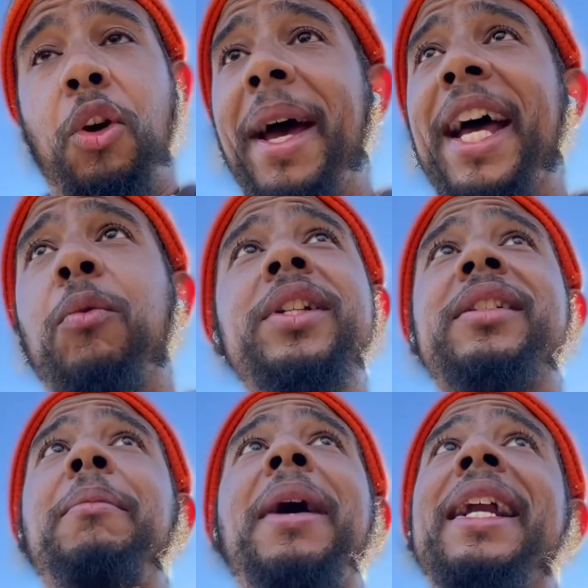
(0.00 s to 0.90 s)
No matter
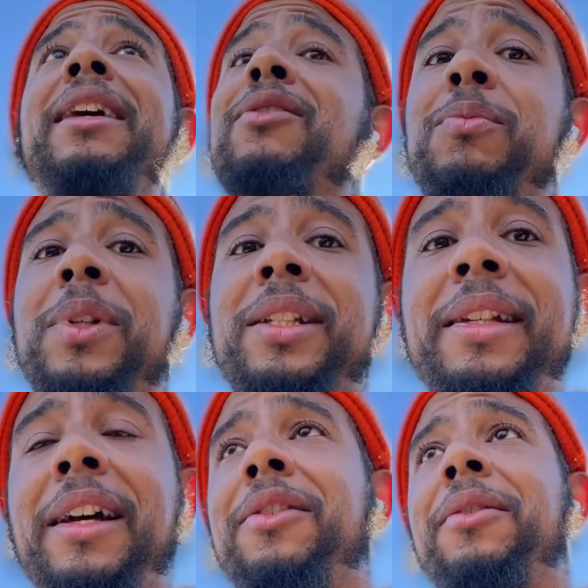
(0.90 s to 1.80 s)
what somebody else
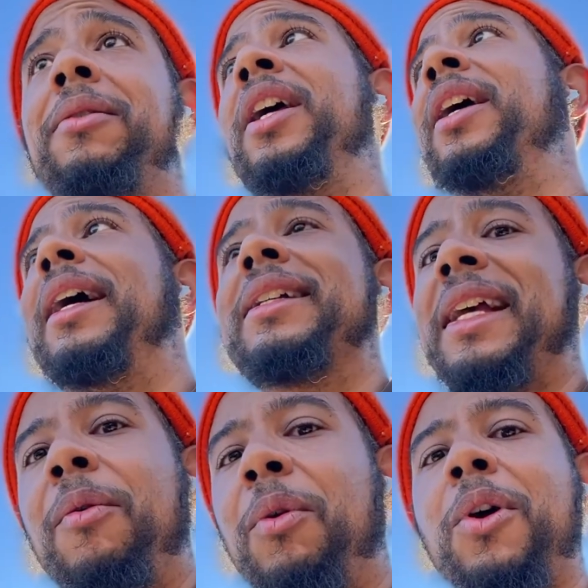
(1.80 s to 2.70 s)
want to tell you,
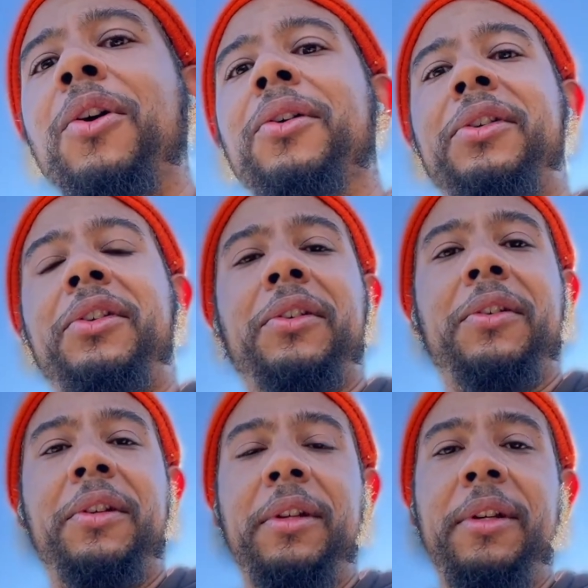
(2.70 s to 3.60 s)
that's how it works.